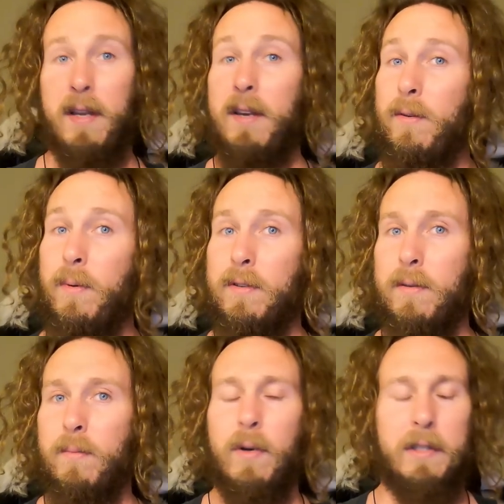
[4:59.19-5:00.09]

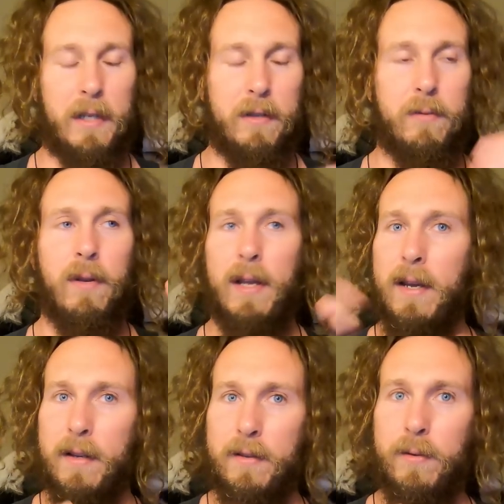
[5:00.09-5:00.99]
Hinduism, which is
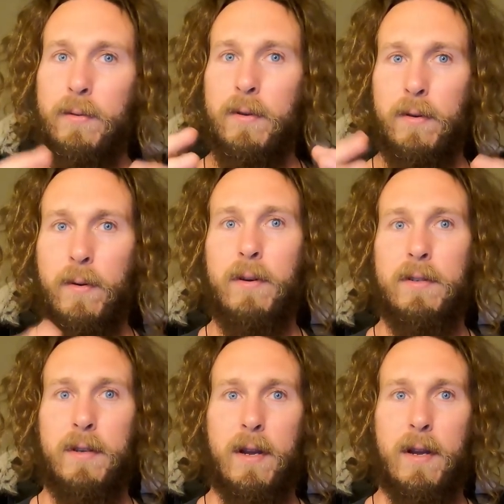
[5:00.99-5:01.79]
related to the Norse